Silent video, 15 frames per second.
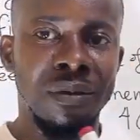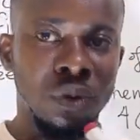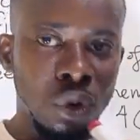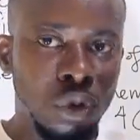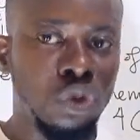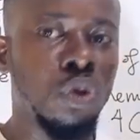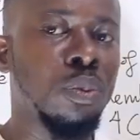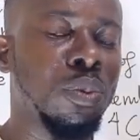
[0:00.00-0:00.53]

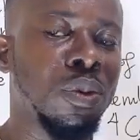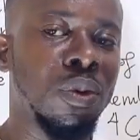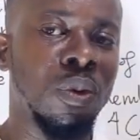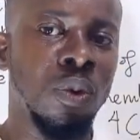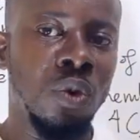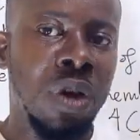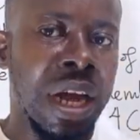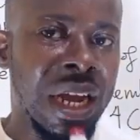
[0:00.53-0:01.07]
YouTube.
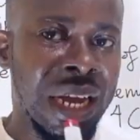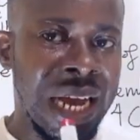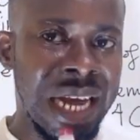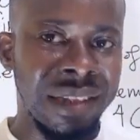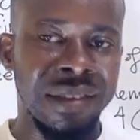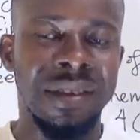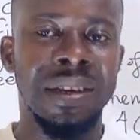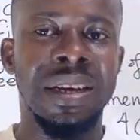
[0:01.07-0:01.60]
You can
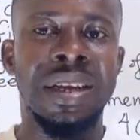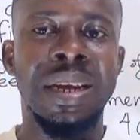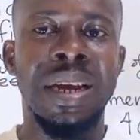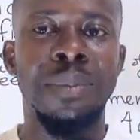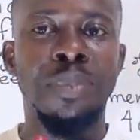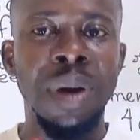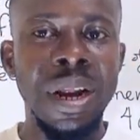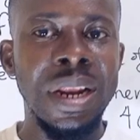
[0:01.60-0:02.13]
get
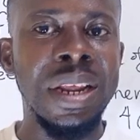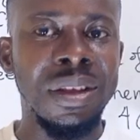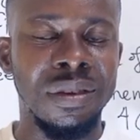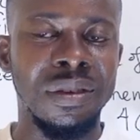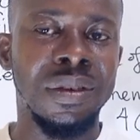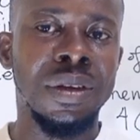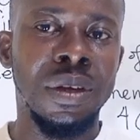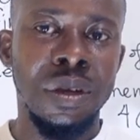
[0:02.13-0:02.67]
the
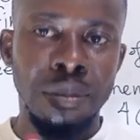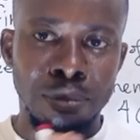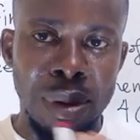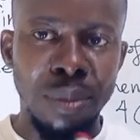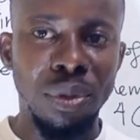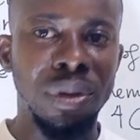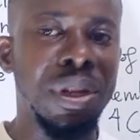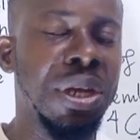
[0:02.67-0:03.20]
playlist,
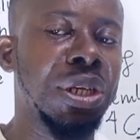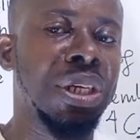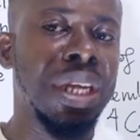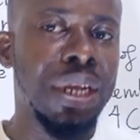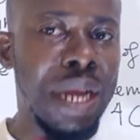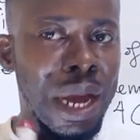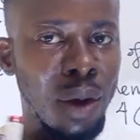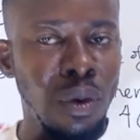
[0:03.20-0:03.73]

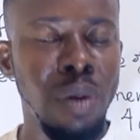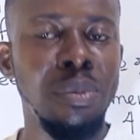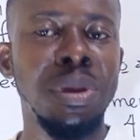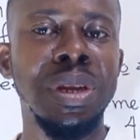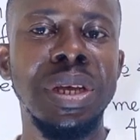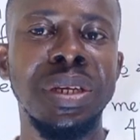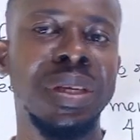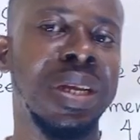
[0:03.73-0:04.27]
permutation and
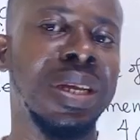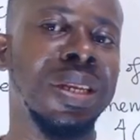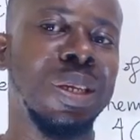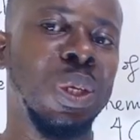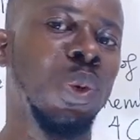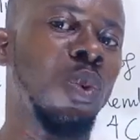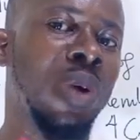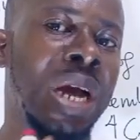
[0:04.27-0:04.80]

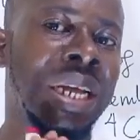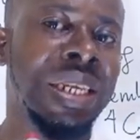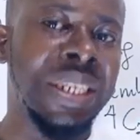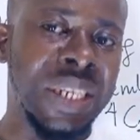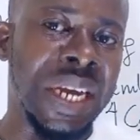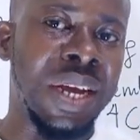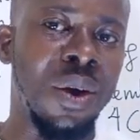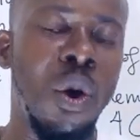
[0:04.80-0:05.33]
combination. You can
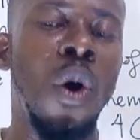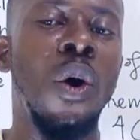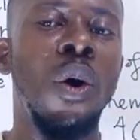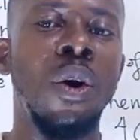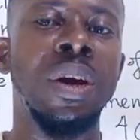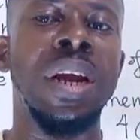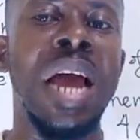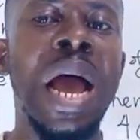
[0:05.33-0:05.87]
check
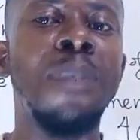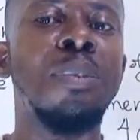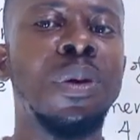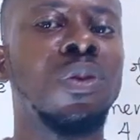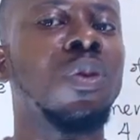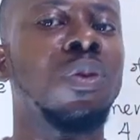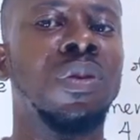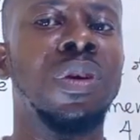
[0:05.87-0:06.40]
all the
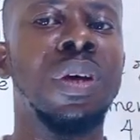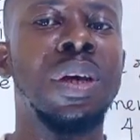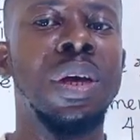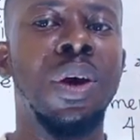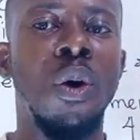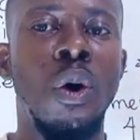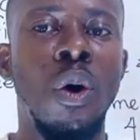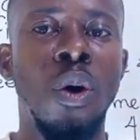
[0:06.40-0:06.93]
episodes.
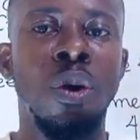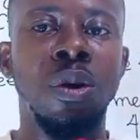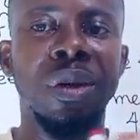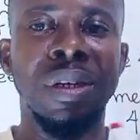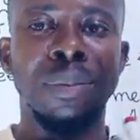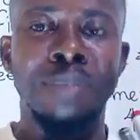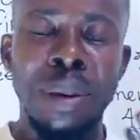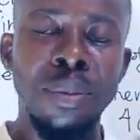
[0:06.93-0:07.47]

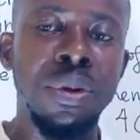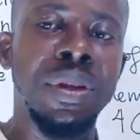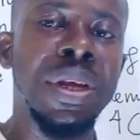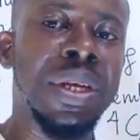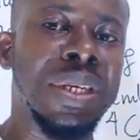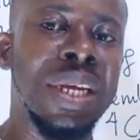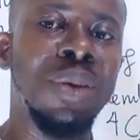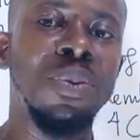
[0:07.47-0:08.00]
On
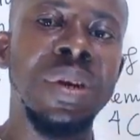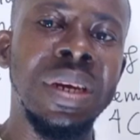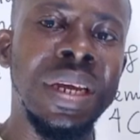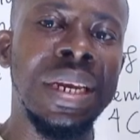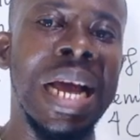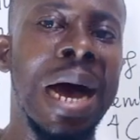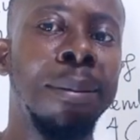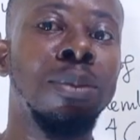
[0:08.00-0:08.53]
permutation, we
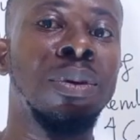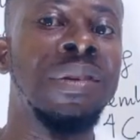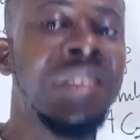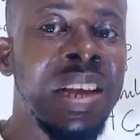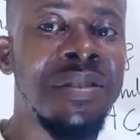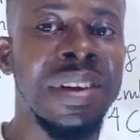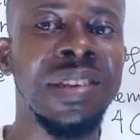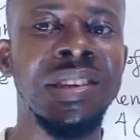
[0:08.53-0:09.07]
did up to
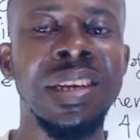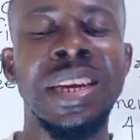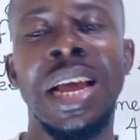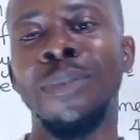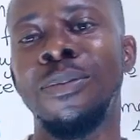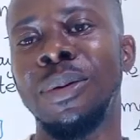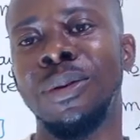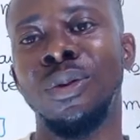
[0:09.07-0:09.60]

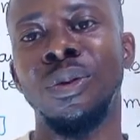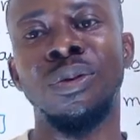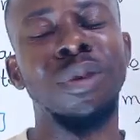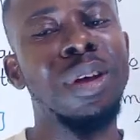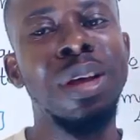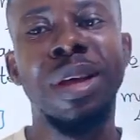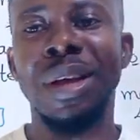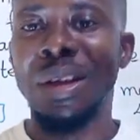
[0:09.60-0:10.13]
17
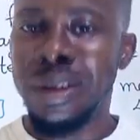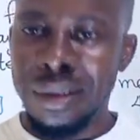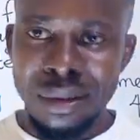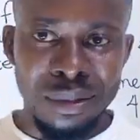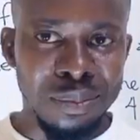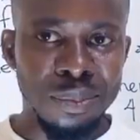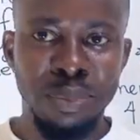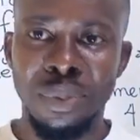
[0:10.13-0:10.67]
episodes.
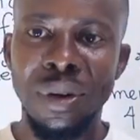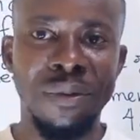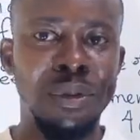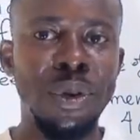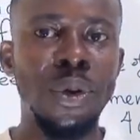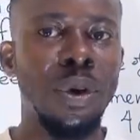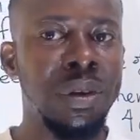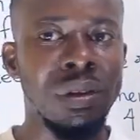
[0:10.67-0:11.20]

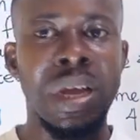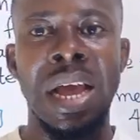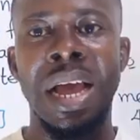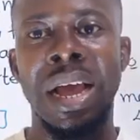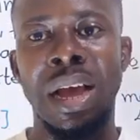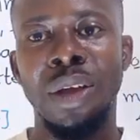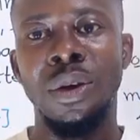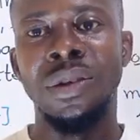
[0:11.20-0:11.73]
Preview
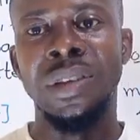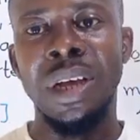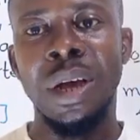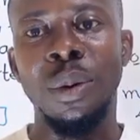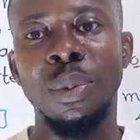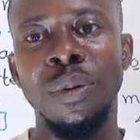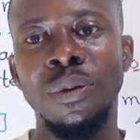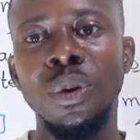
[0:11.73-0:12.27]

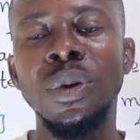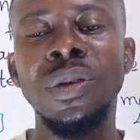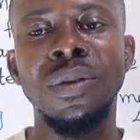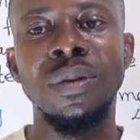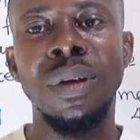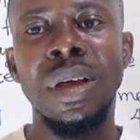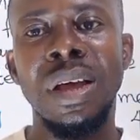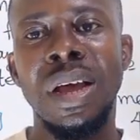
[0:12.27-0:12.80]
yourself with
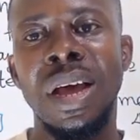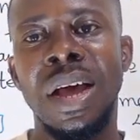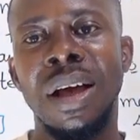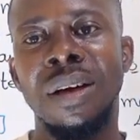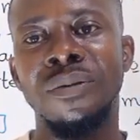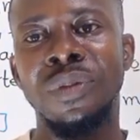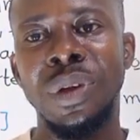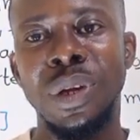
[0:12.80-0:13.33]
those
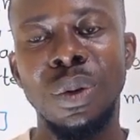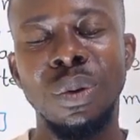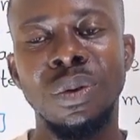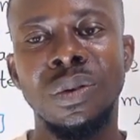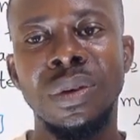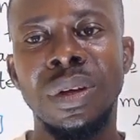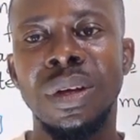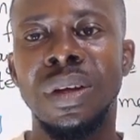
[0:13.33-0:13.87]

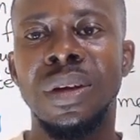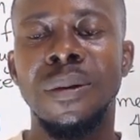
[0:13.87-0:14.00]
videos.